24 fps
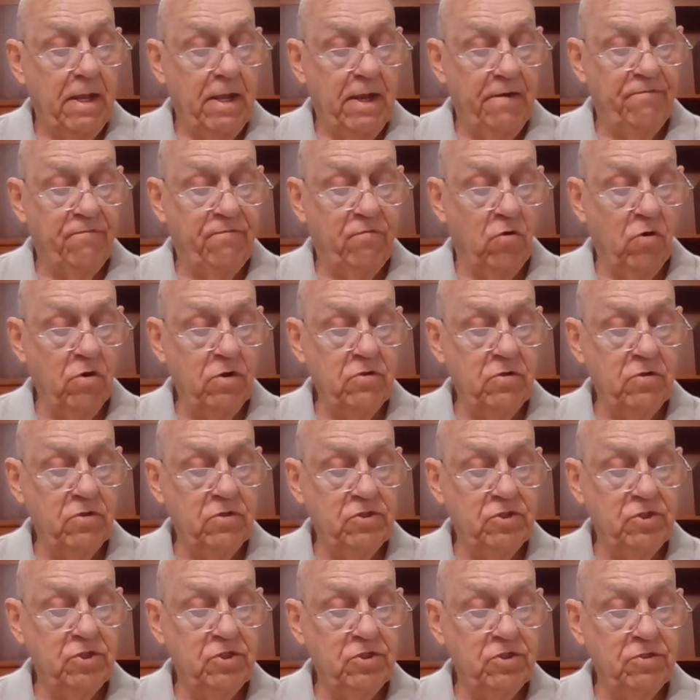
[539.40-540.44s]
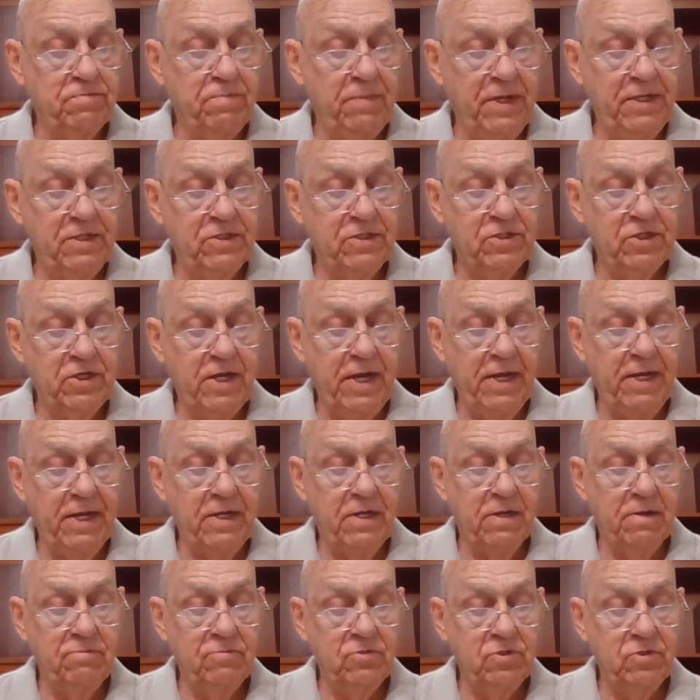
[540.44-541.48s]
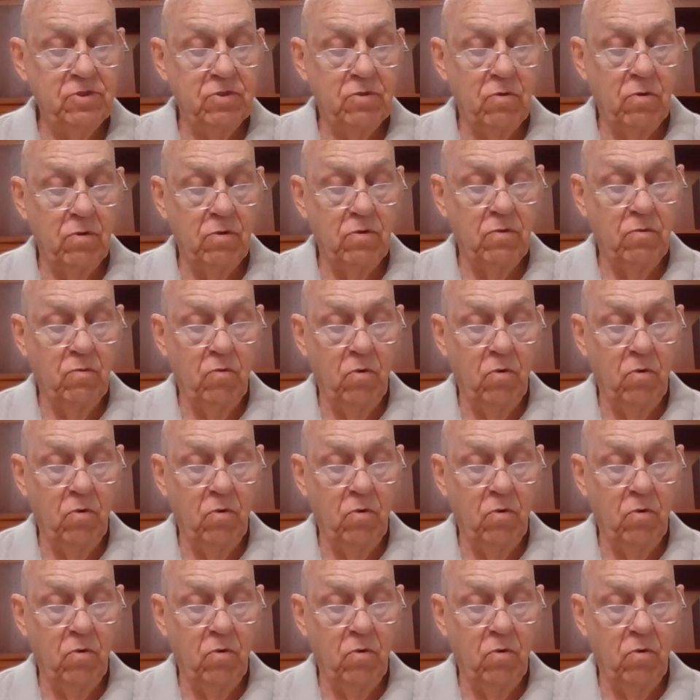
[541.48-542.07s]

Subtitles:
If fortresses means kingdoms or the